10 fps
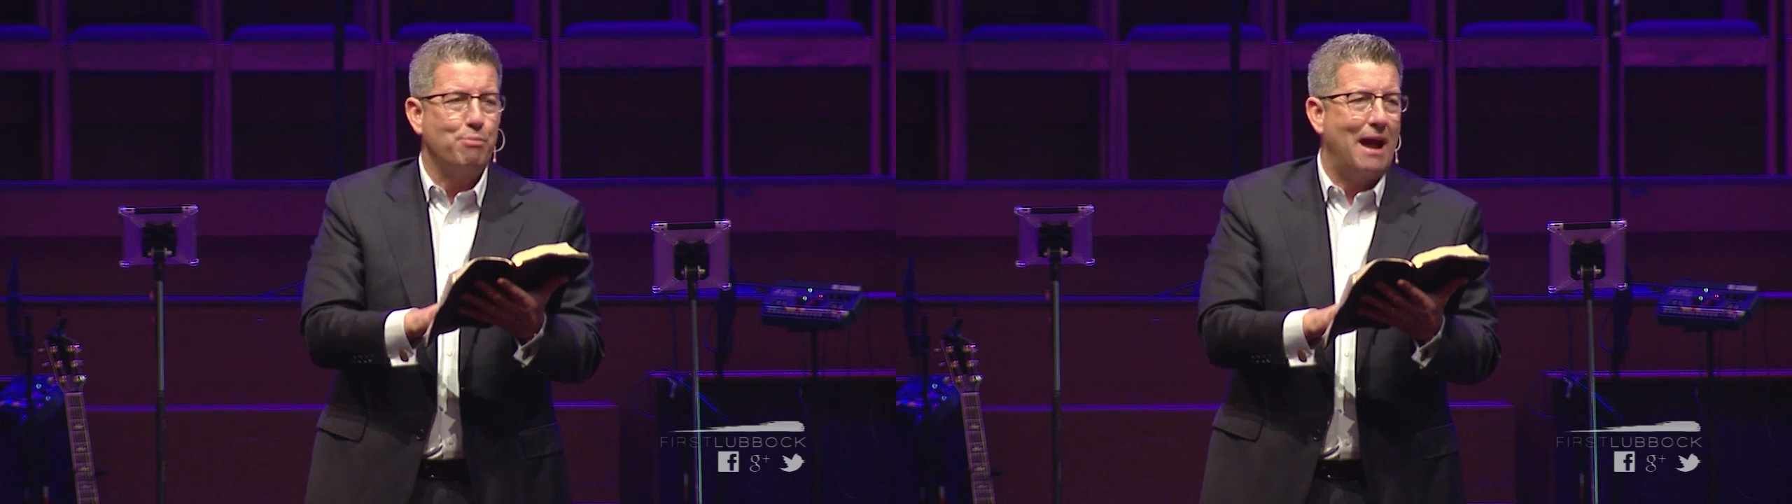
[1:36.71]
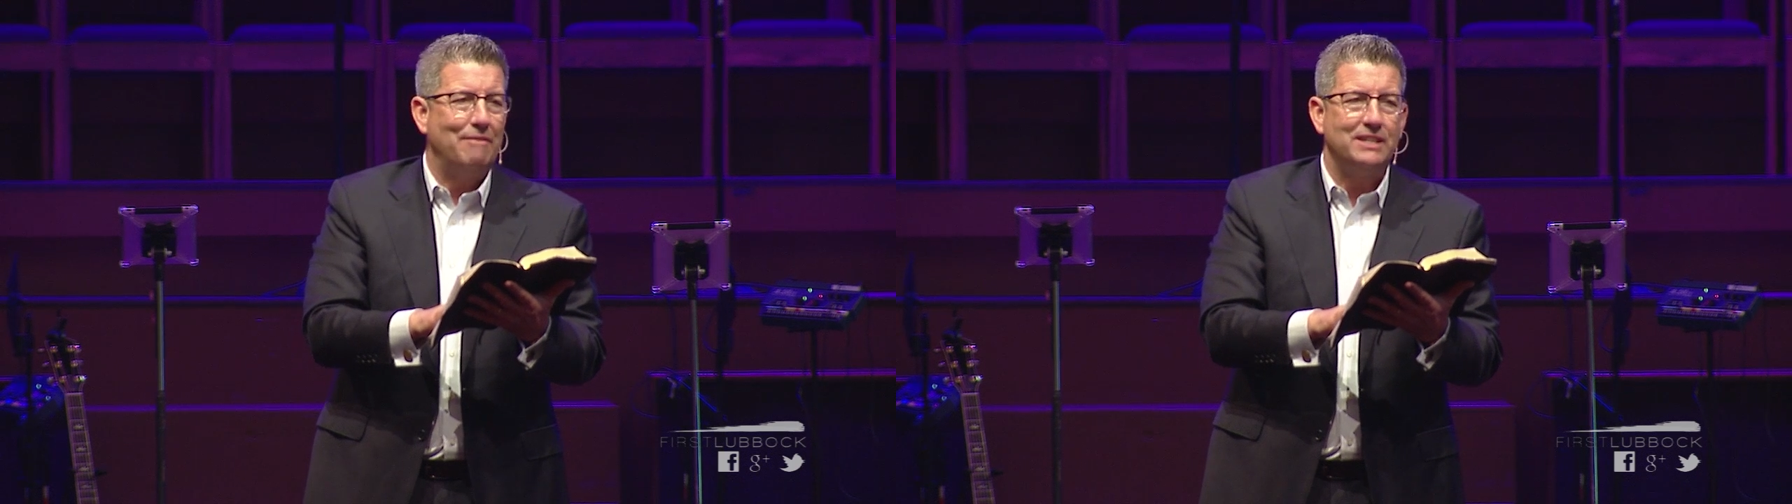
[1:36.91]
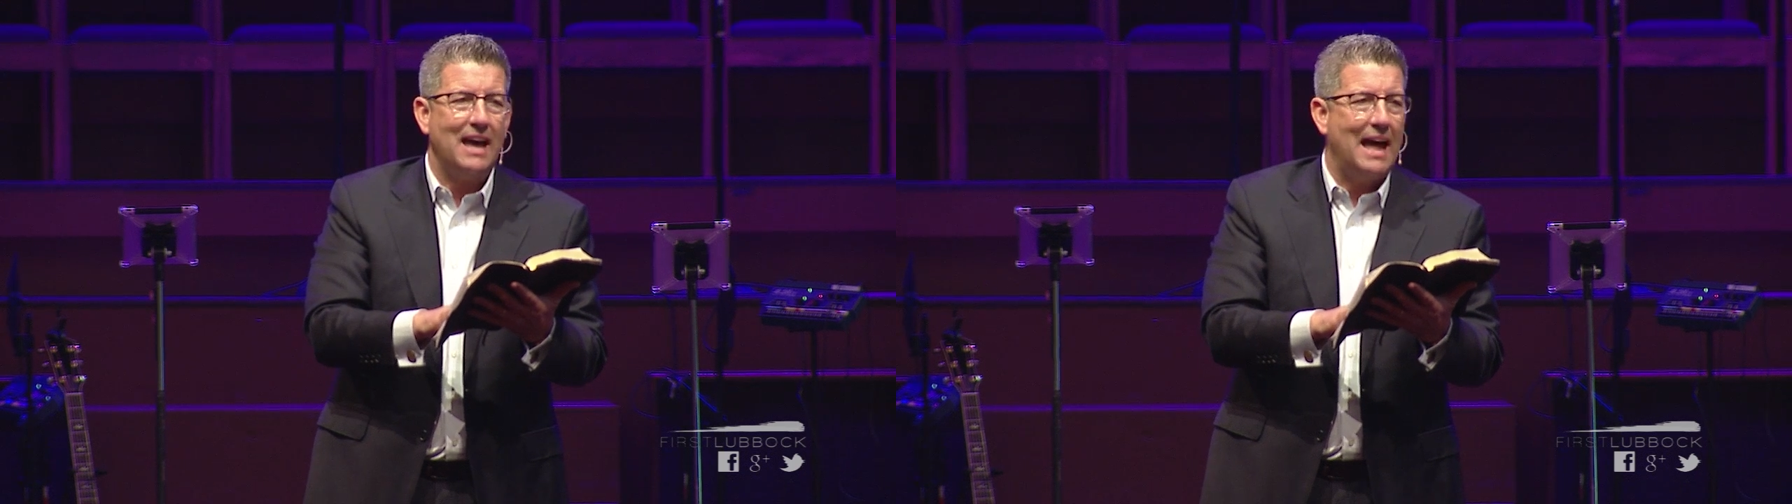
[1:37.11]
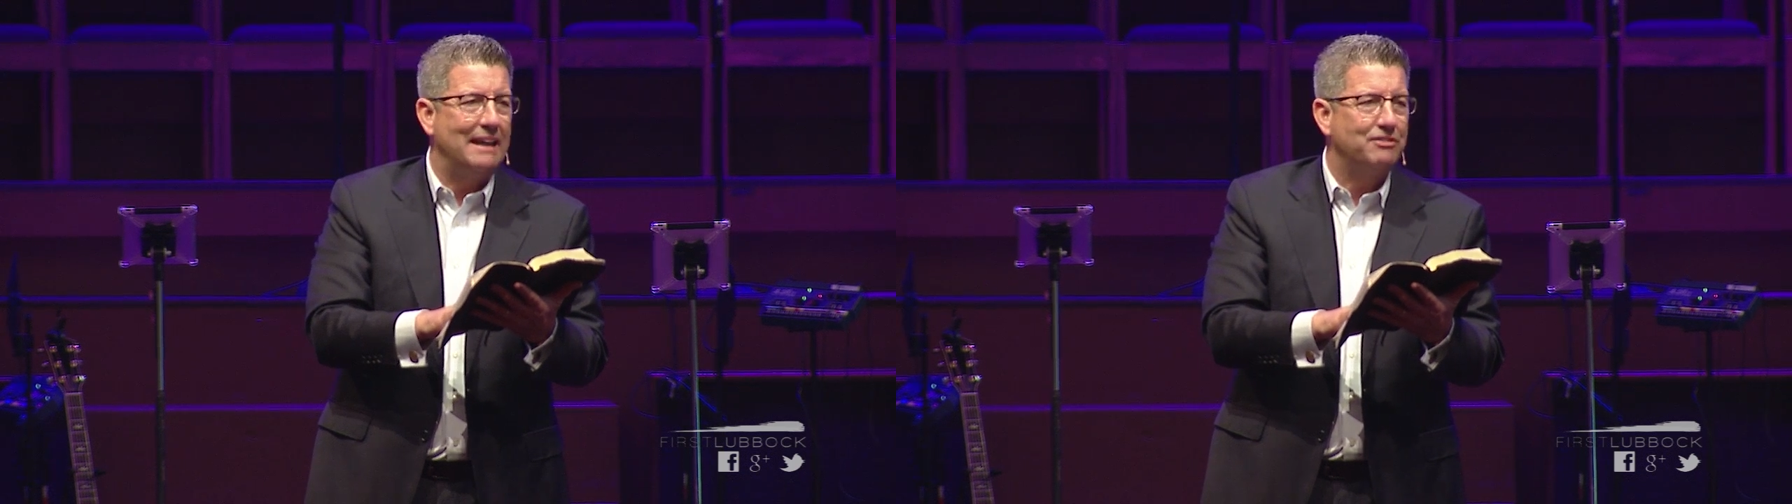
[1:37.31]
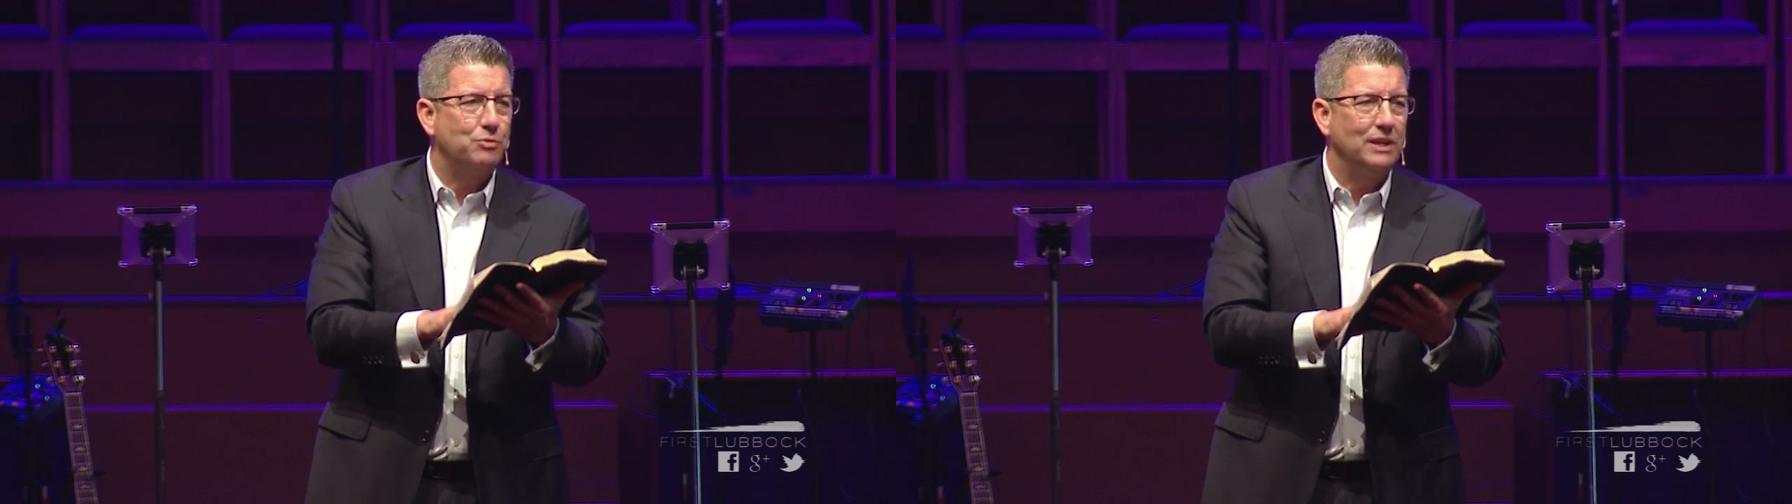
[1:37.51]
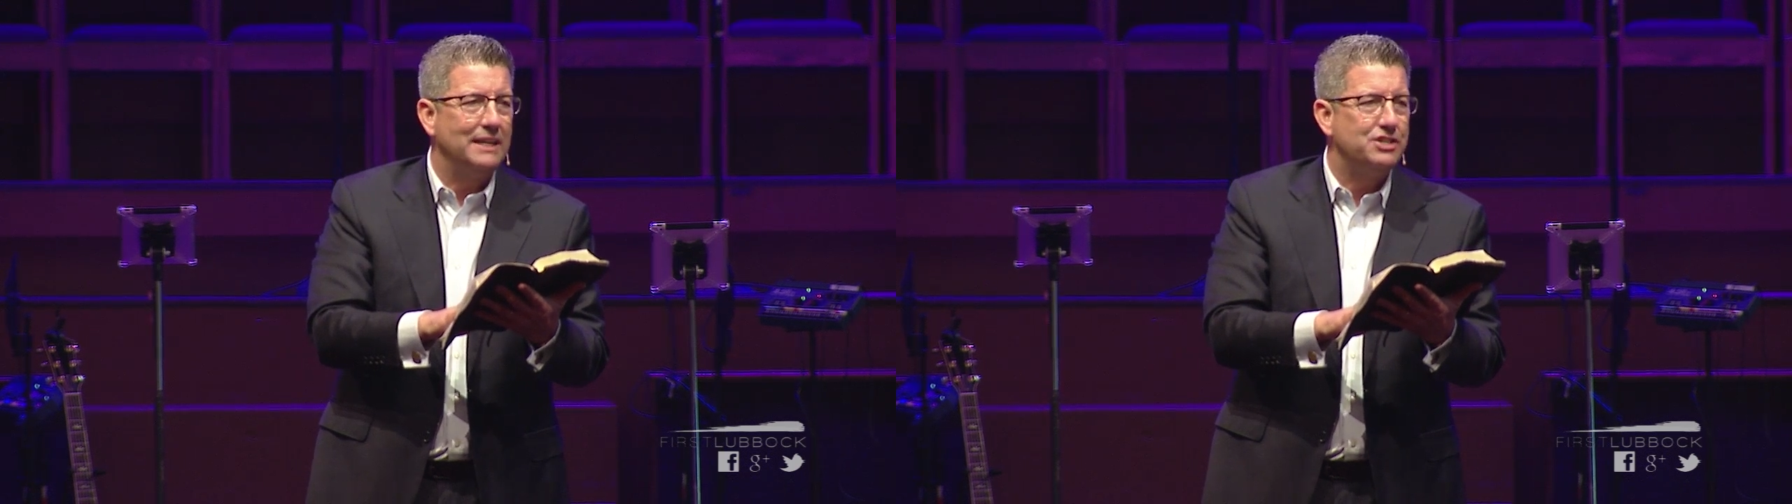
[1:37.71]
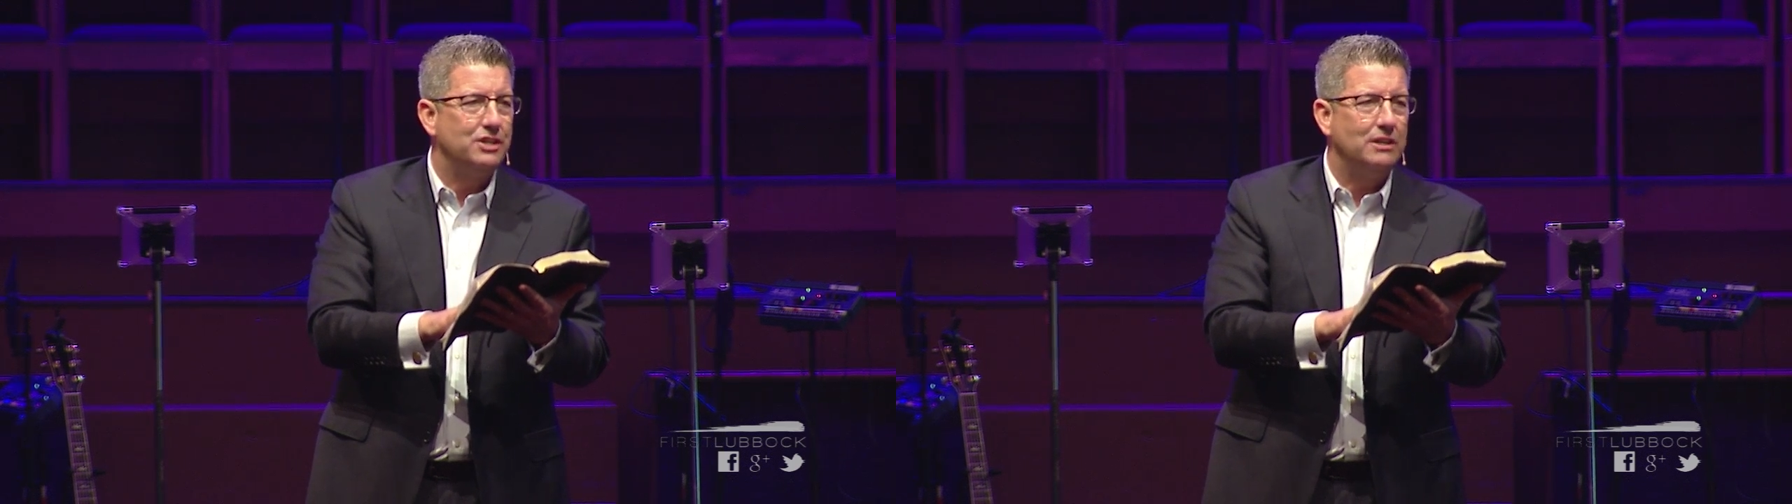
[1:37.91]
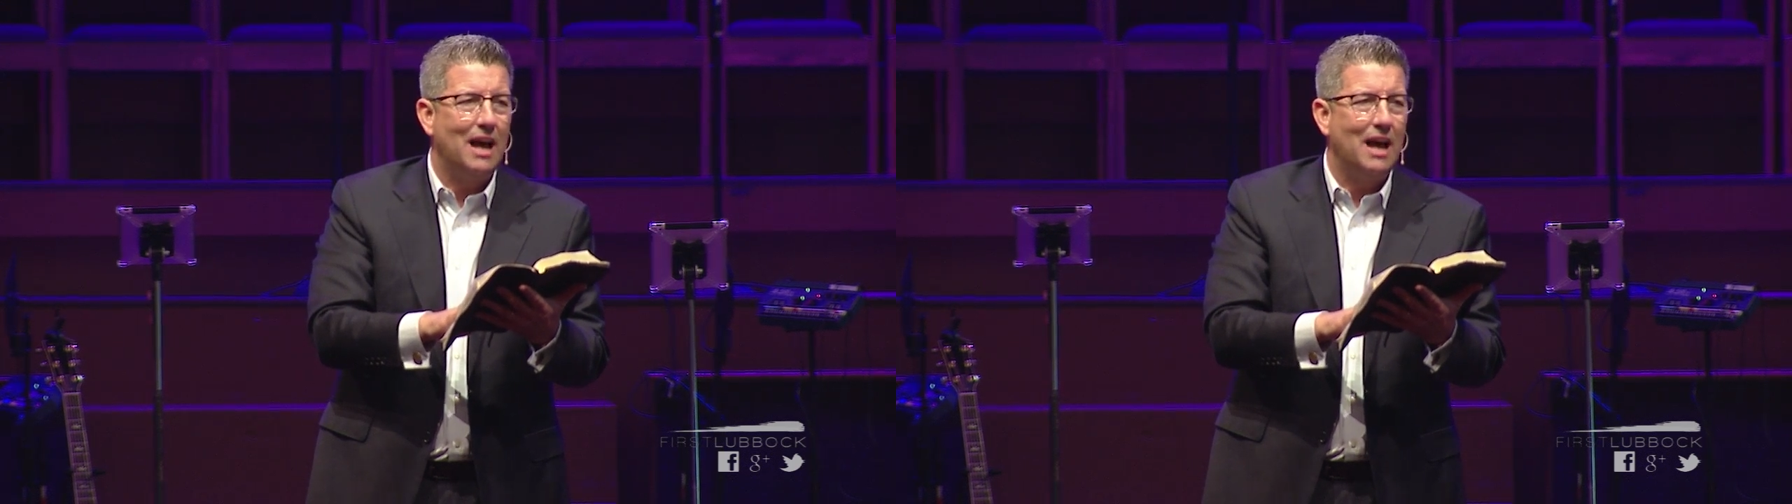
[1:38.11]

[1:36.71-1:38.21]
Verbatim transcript: privatized religion,